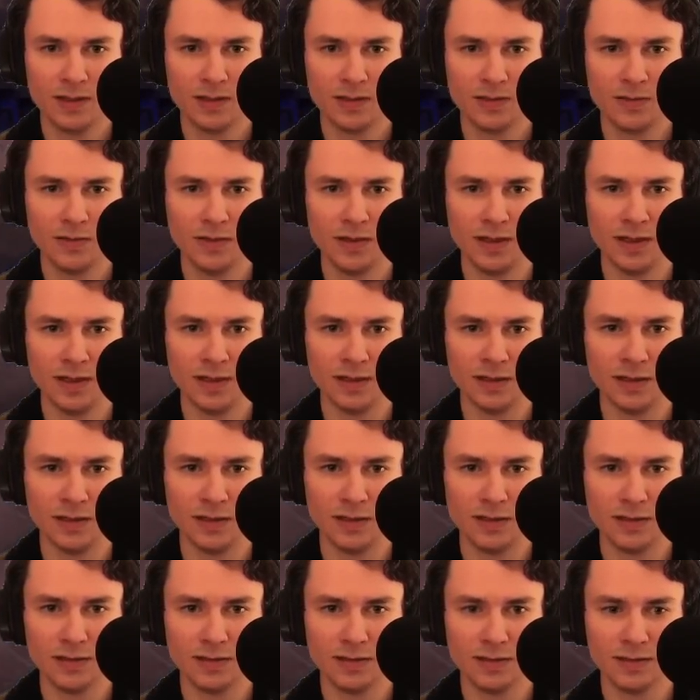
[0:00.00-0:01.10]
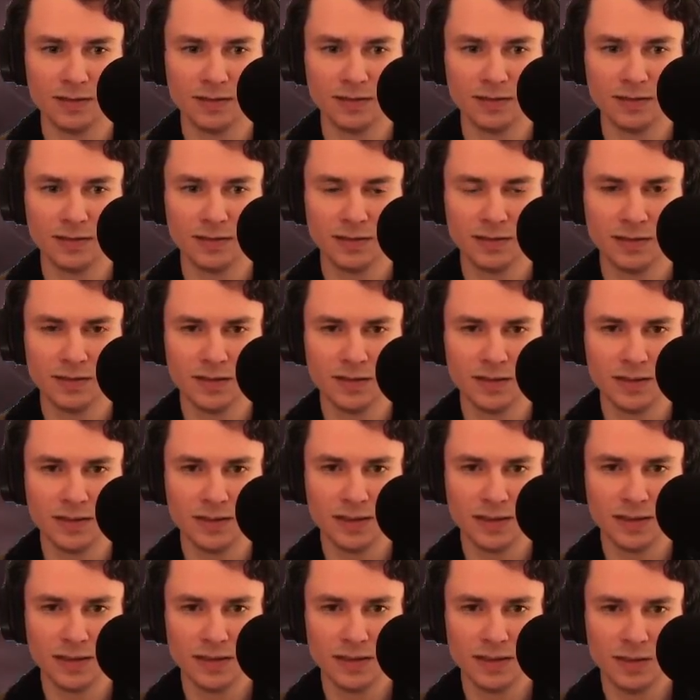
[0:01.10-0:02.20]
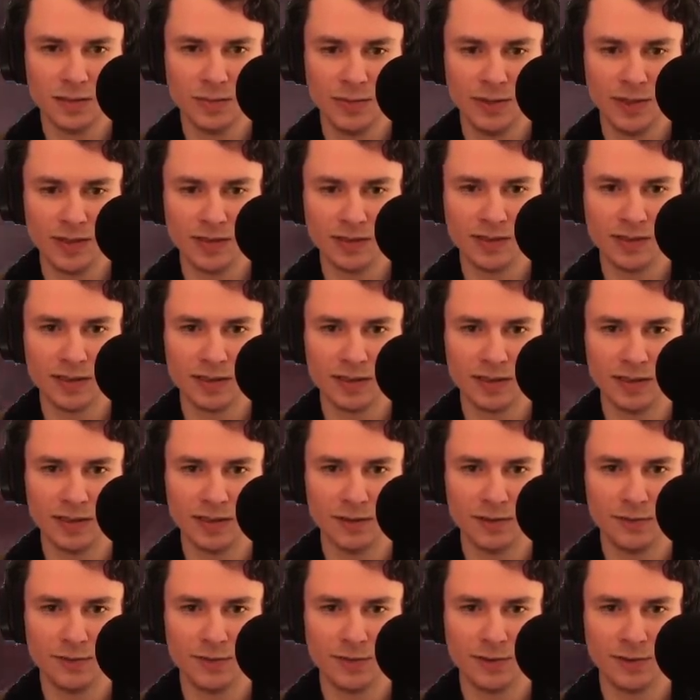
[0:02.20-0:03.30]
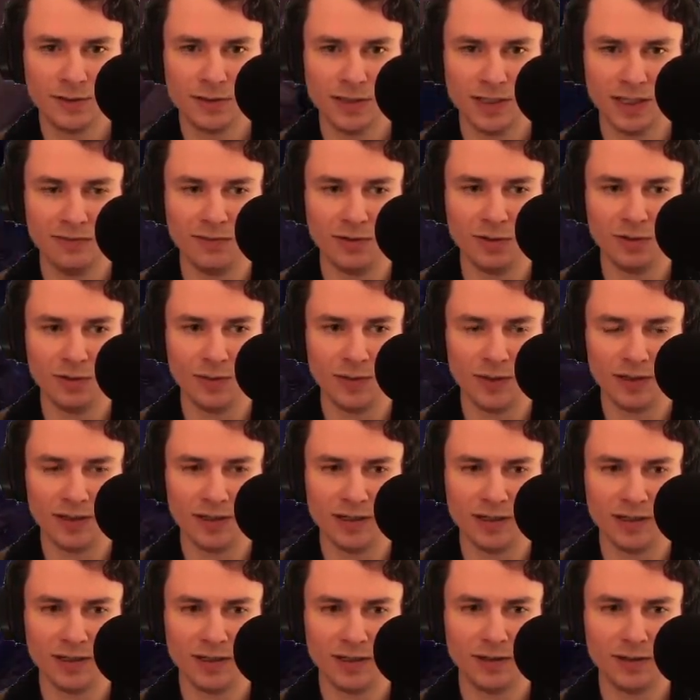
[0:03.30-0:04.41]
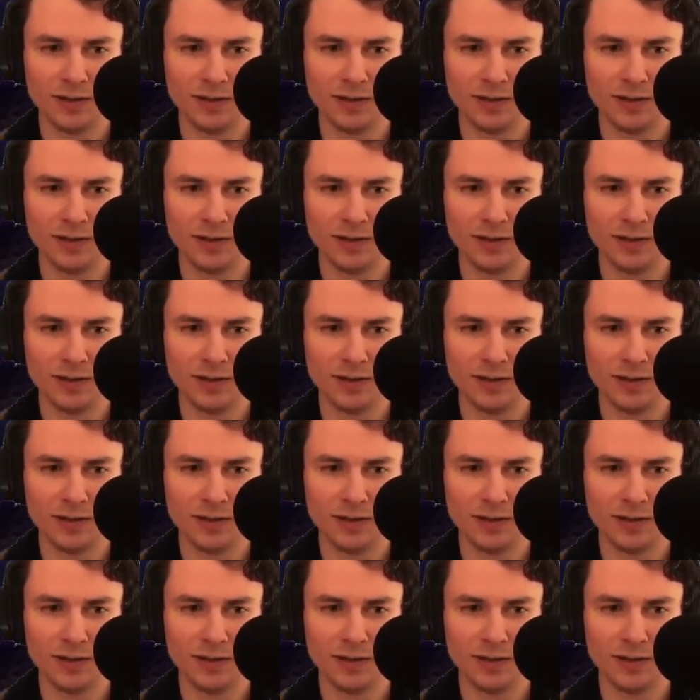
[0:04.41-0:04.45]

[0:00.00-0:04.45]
We are basically a full level behind,